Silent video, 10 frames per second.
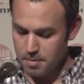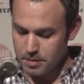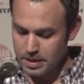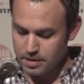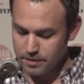
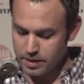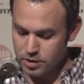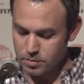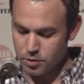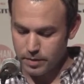meat to
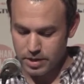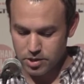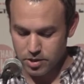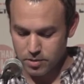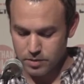vegetable
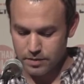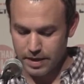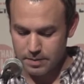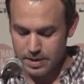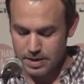ratios,
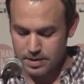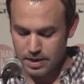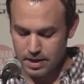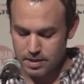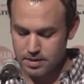vitamin
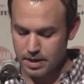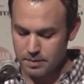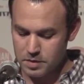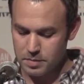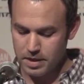intake,
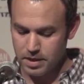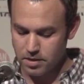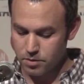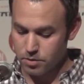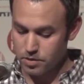time spent
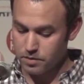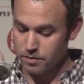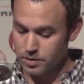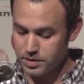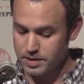indoors
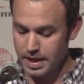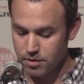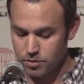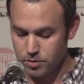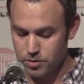versus
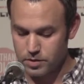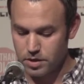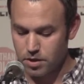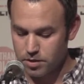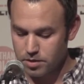outdoors,
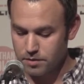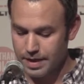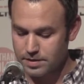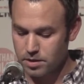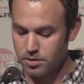
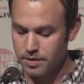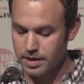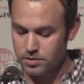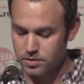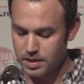cardiovascular
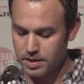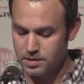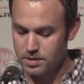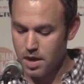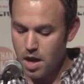exercise,